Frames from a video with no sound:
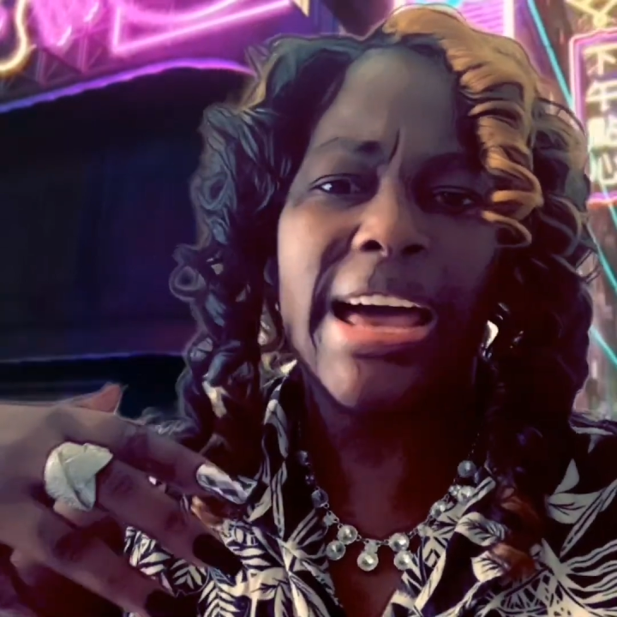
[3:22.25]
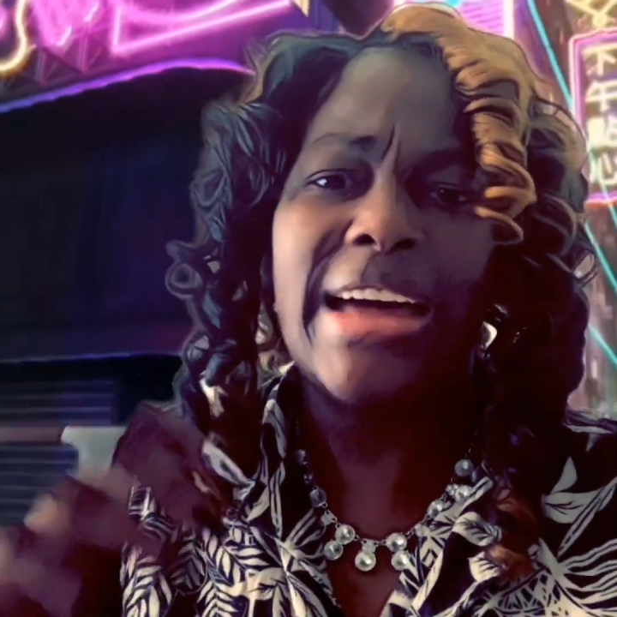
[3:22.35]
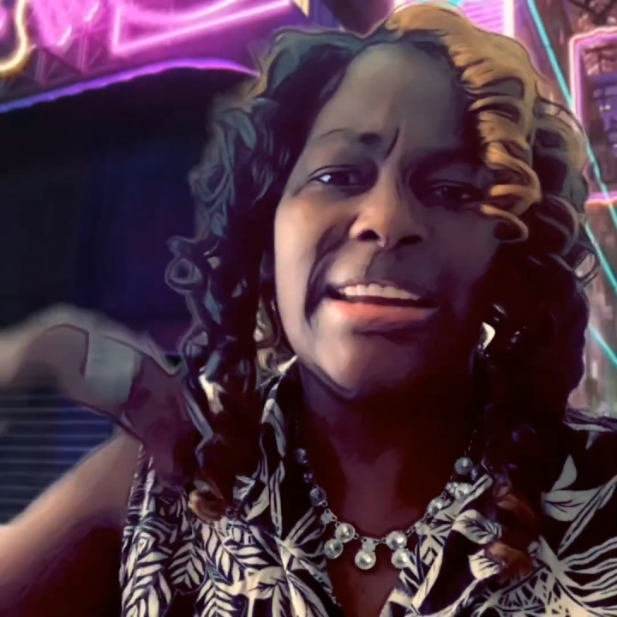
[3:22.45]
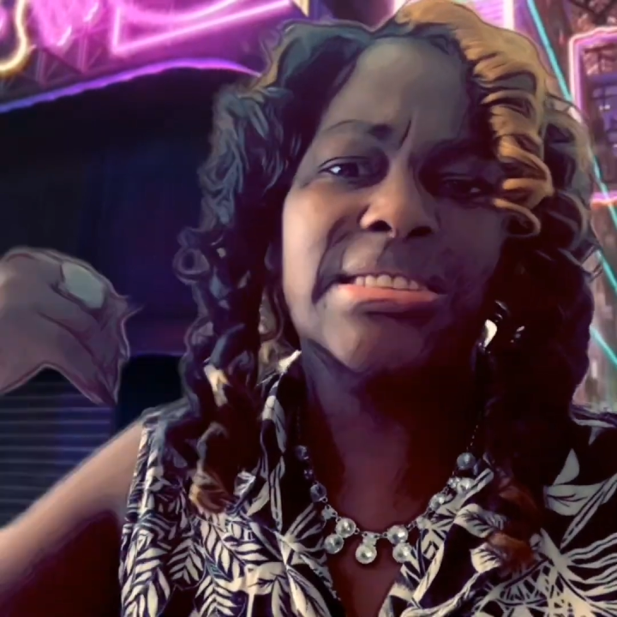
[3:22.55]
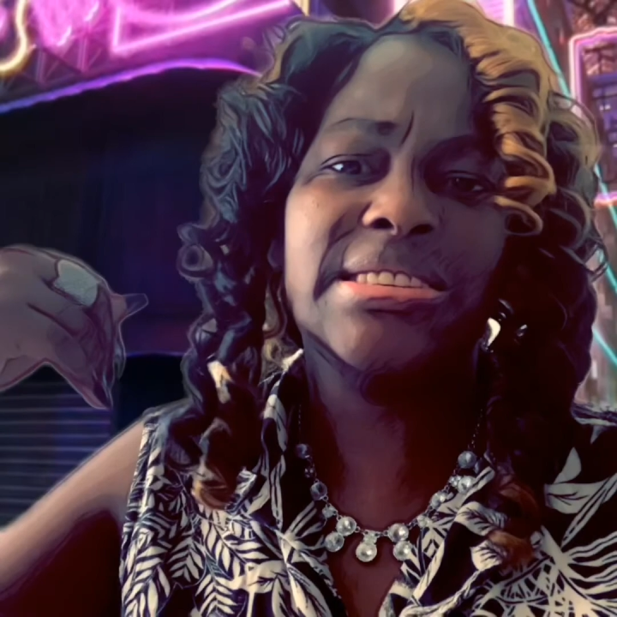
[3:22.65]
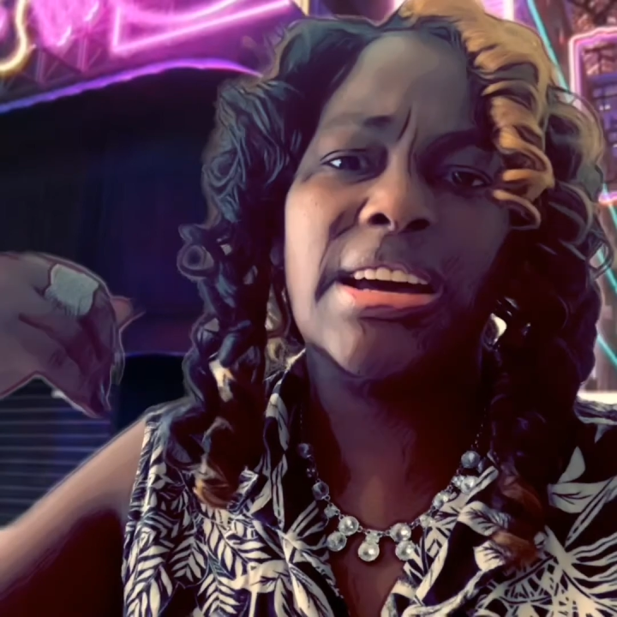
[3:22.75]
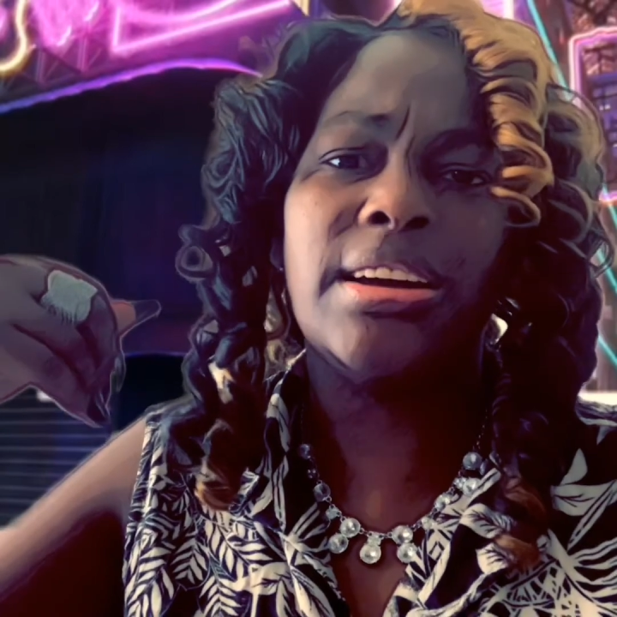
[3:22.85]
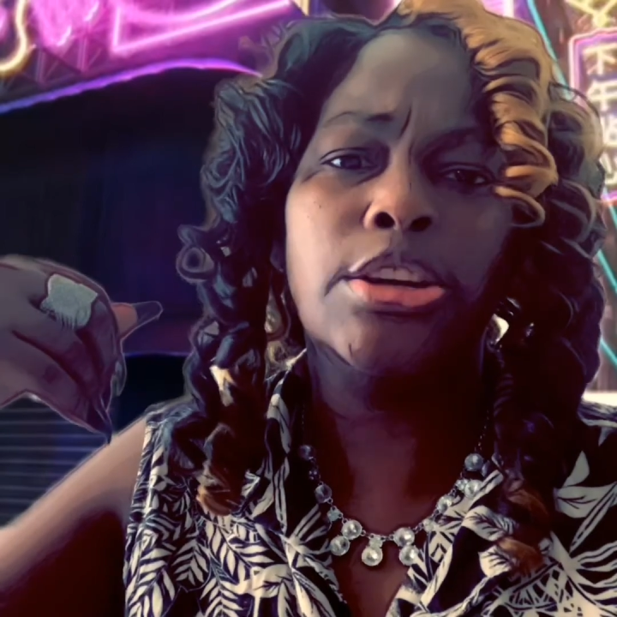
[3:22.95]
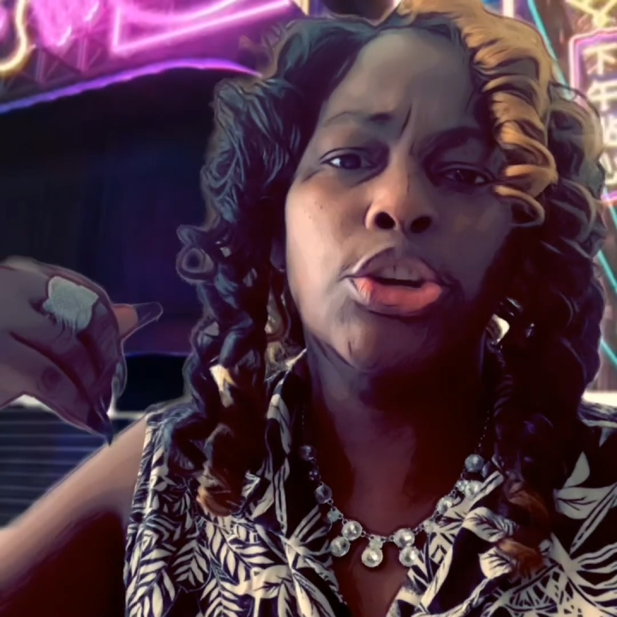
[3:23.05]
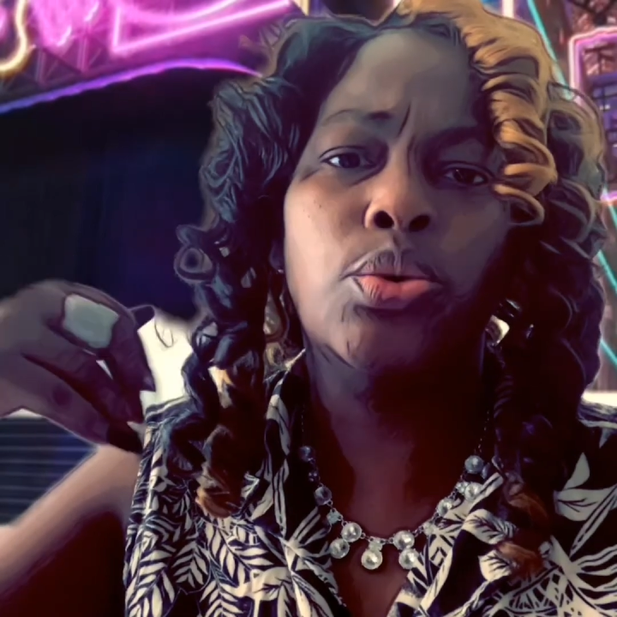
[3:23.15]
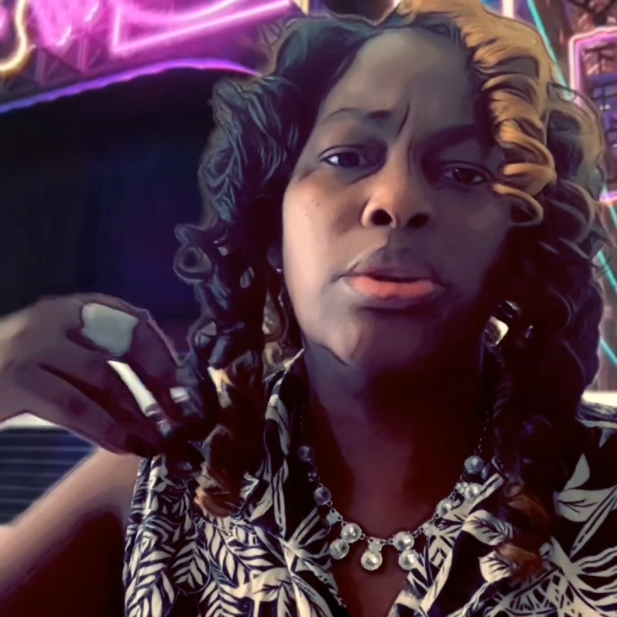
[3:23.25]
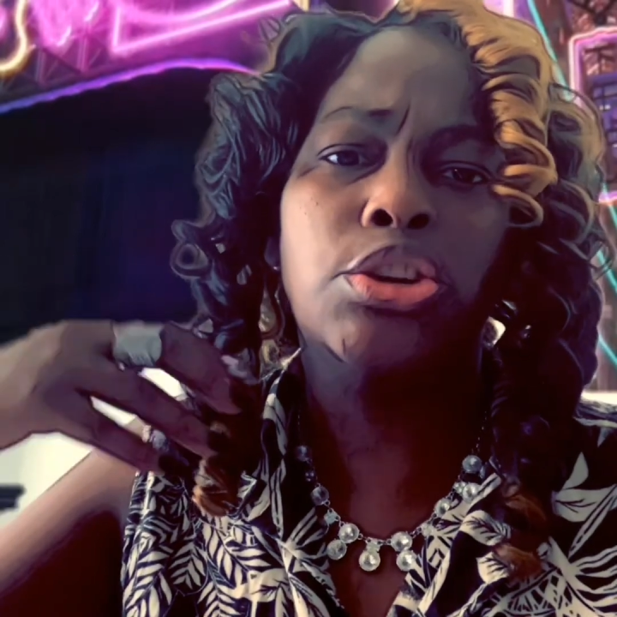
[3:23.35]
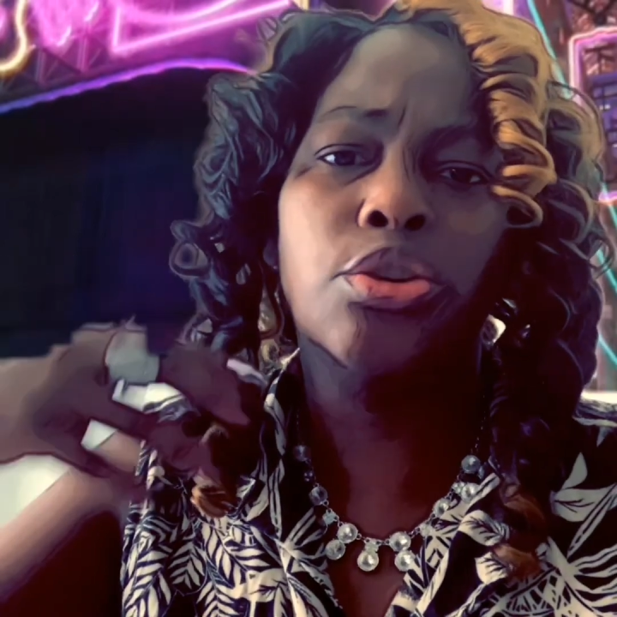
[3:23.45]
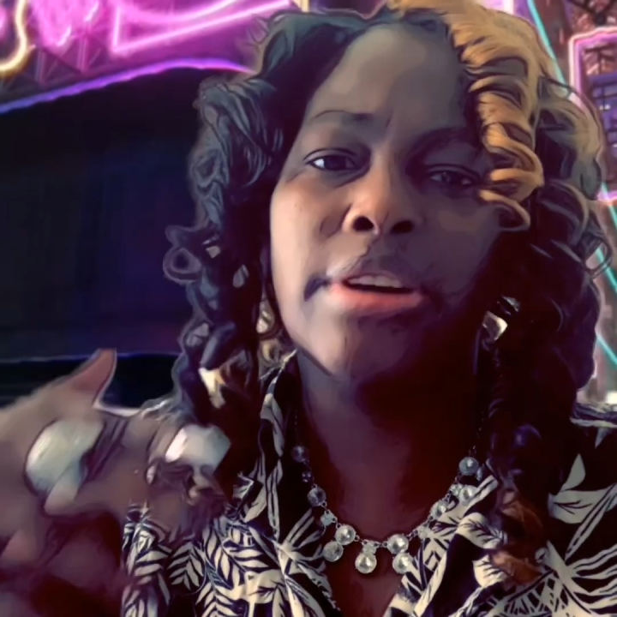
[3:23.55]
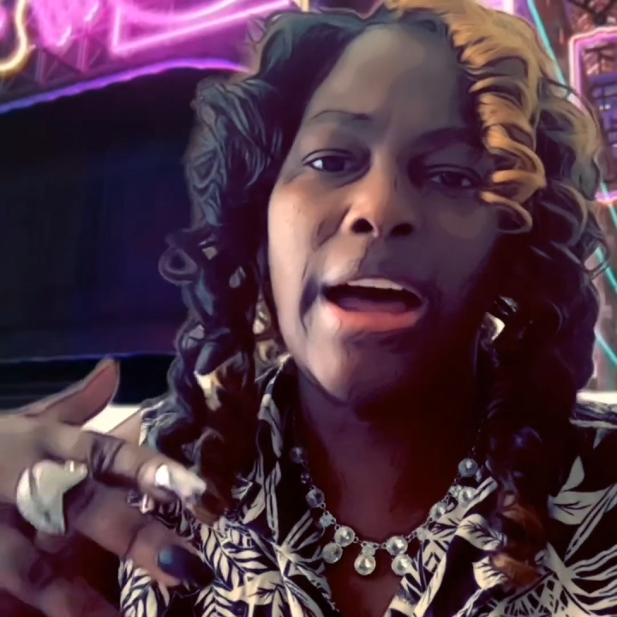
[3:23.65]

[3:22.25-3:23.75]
It's telling you that you're not